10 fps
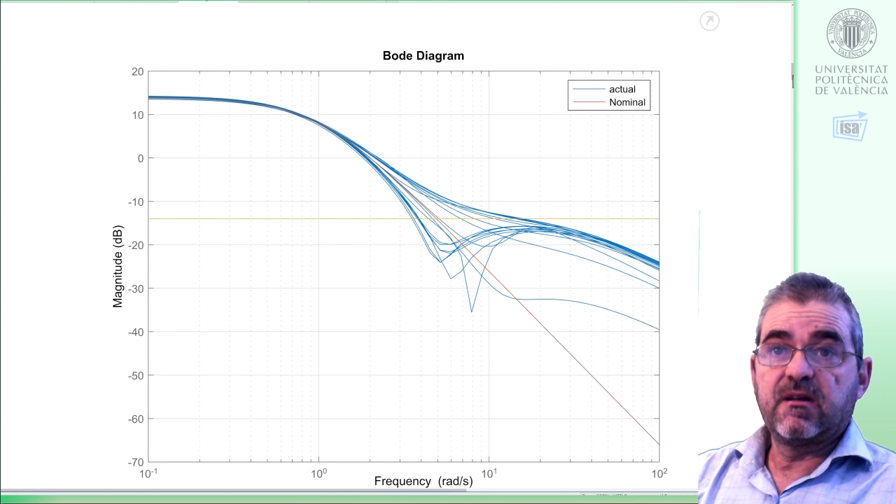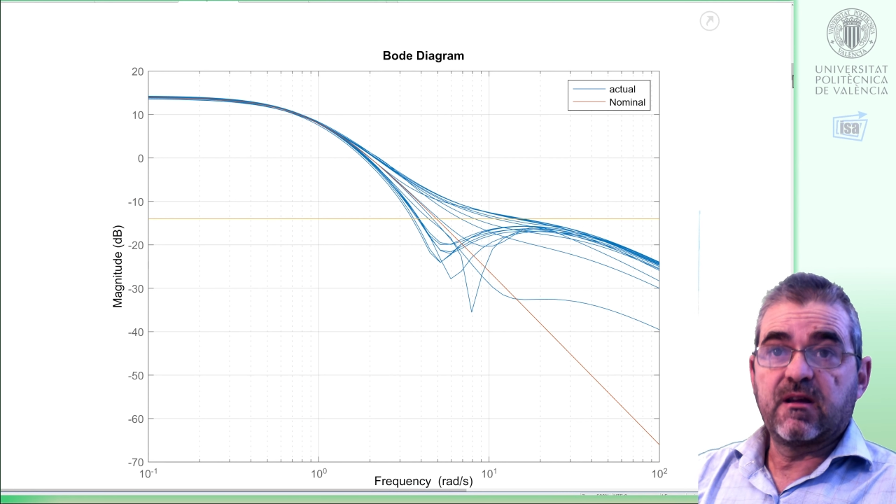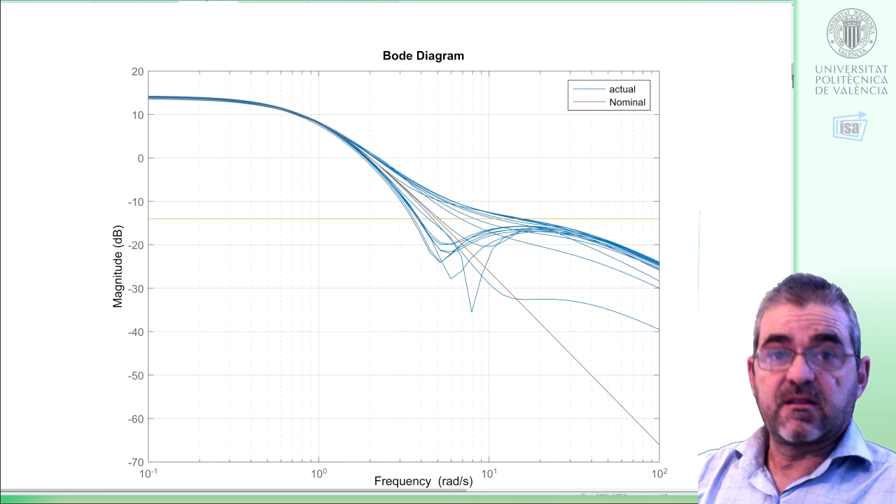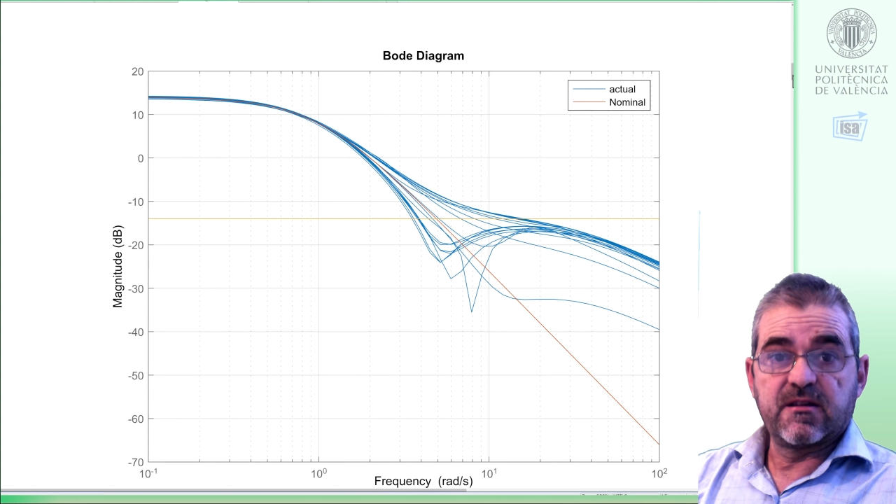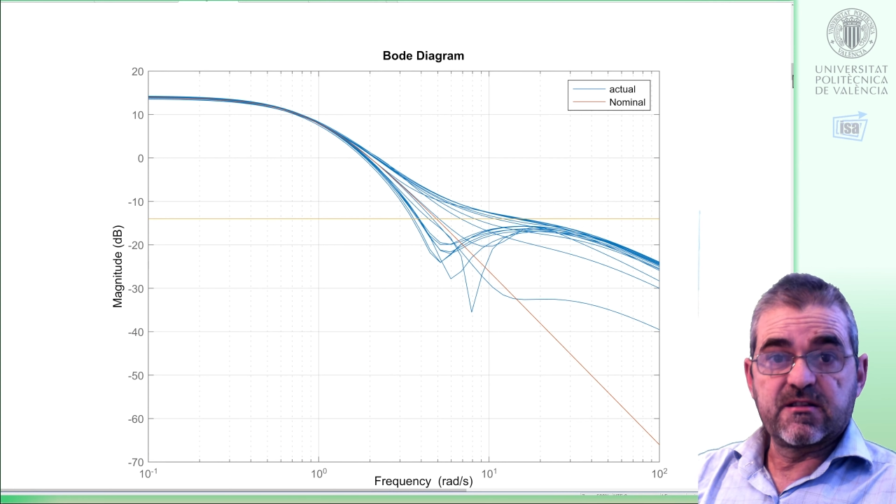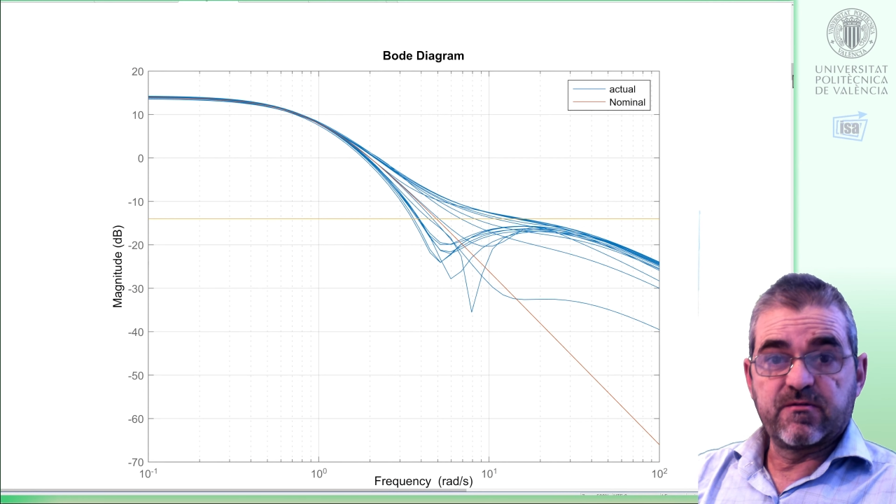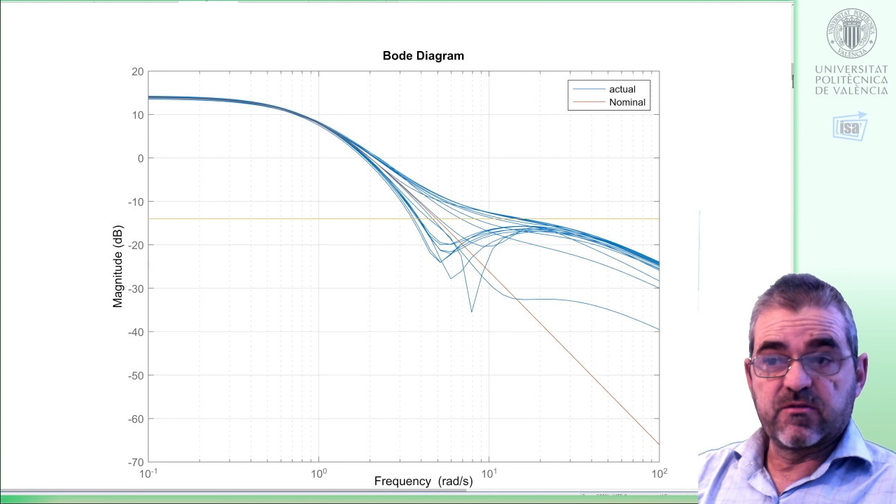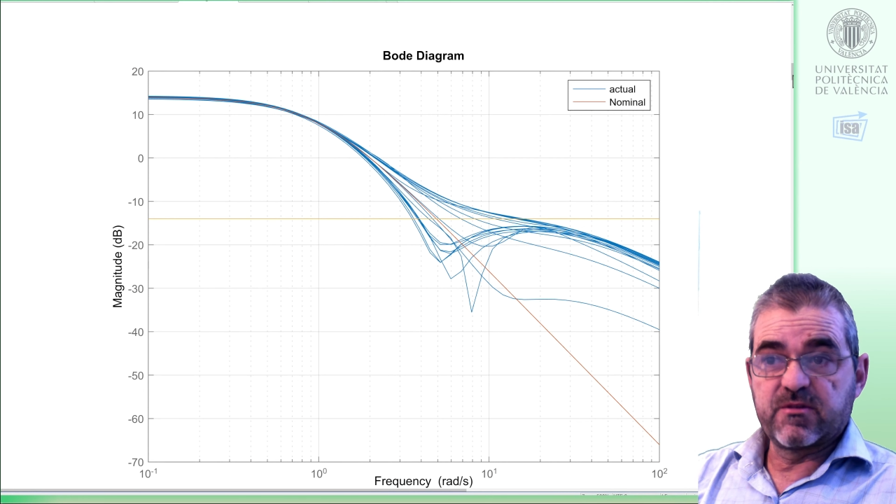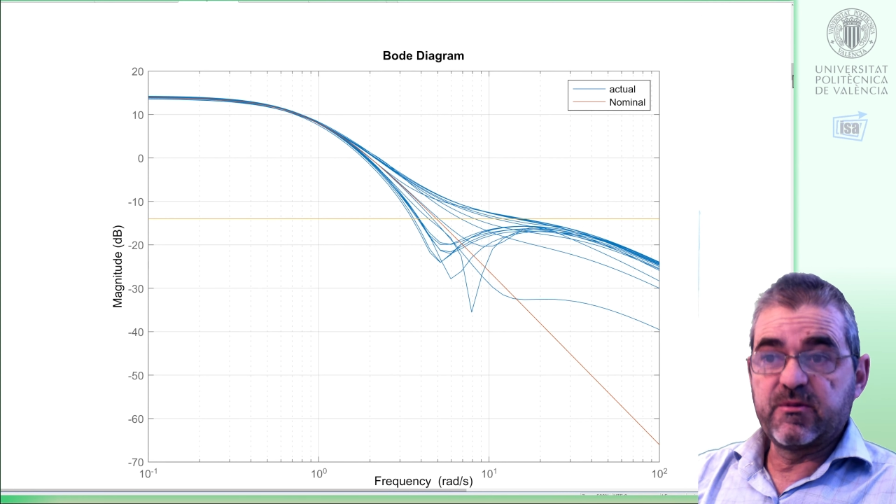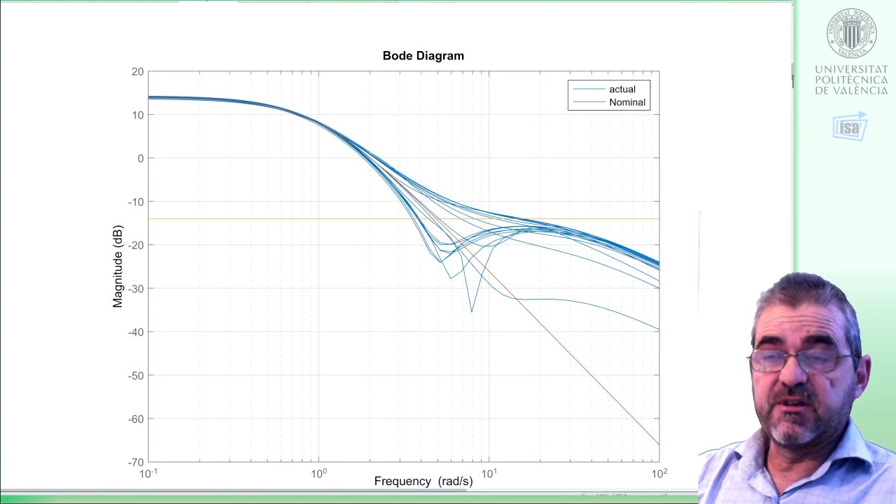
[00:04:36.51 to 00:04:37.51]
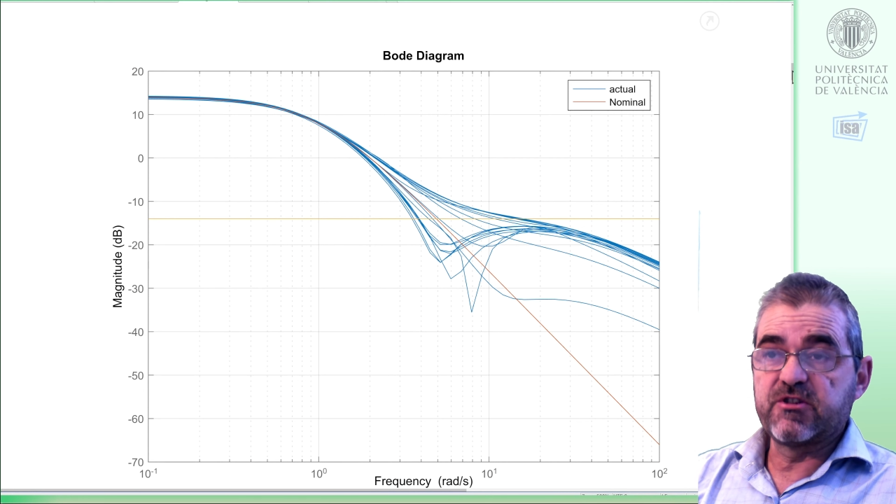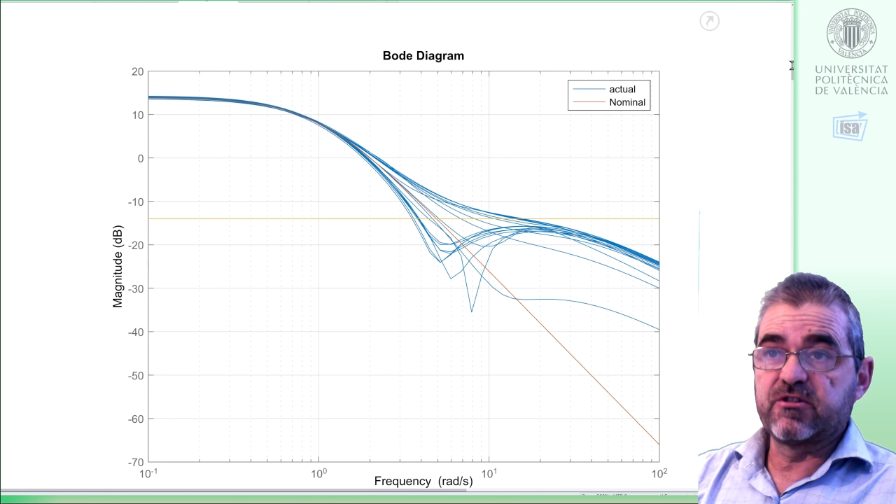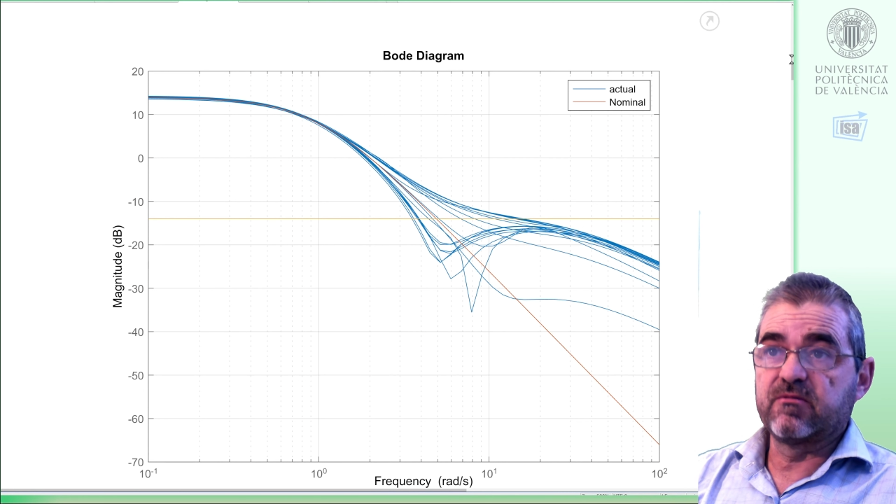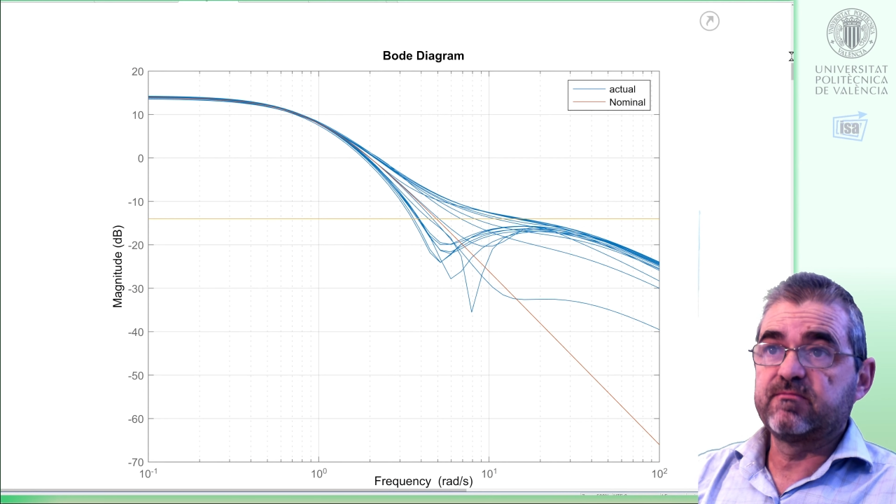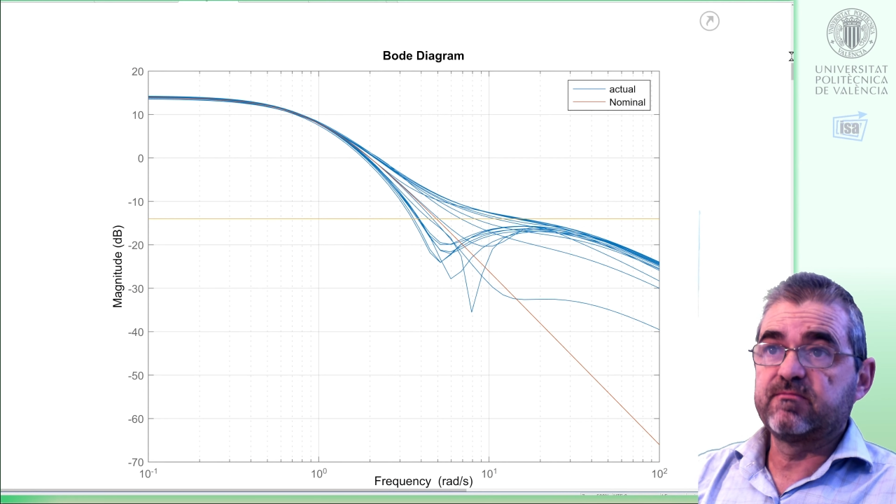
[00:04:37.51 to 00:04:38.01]
at least for
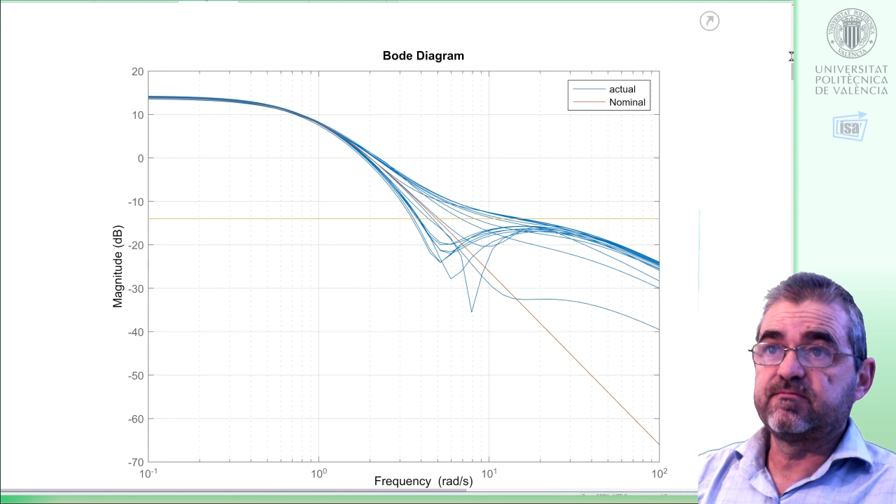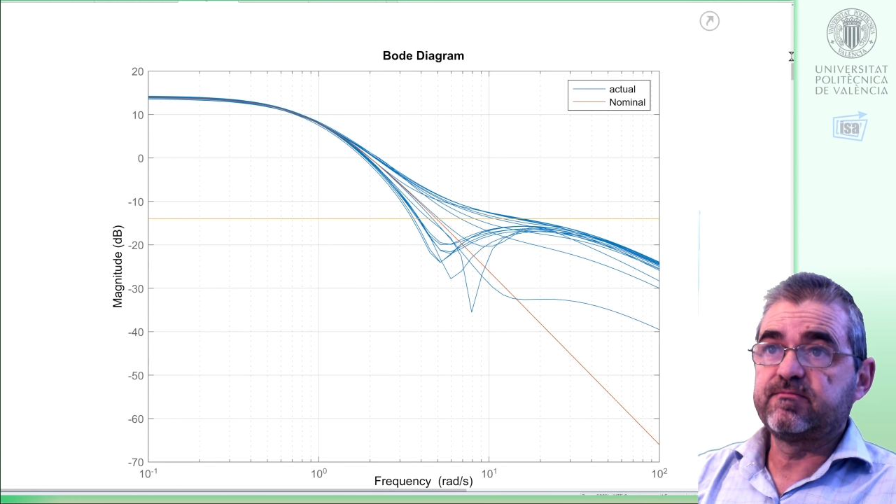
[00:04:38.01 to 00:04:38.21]
simulation,